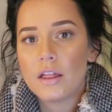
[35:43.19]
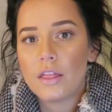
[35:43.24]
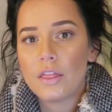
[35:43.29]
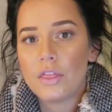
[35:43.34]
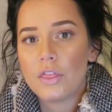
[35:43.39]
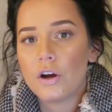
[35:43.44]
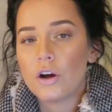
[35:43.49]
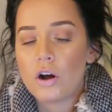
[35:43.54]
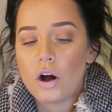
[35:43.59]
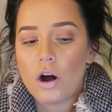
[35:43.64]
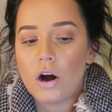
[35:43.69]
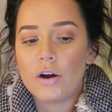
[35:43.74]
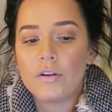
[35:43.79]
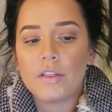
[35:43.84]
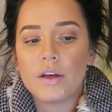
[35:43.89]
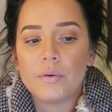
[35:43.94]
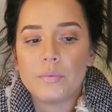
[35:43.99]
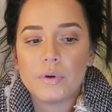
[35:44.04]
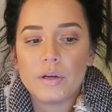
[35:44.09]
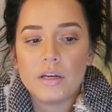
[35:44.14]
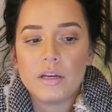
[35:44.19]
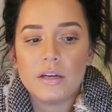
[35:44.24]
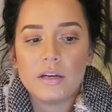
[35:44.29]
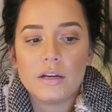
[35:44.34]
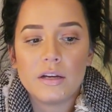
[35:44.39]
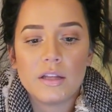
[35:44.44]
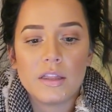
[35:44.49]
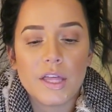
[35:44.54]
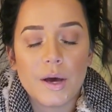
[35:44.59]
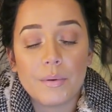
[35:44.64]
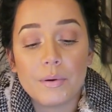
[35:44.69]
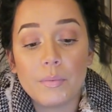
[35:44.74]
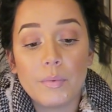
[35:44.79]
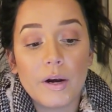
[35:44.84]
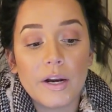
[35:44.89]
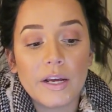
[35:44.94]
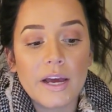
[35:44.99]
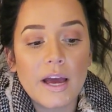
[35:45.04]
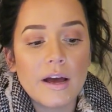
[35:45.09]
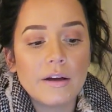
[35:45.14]
the car that we that we
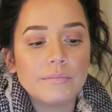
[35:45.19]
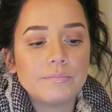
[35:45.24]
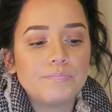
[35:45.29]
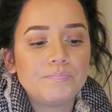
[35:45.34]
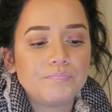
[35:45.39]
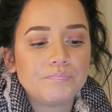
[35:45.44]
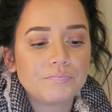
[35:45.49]
want to get.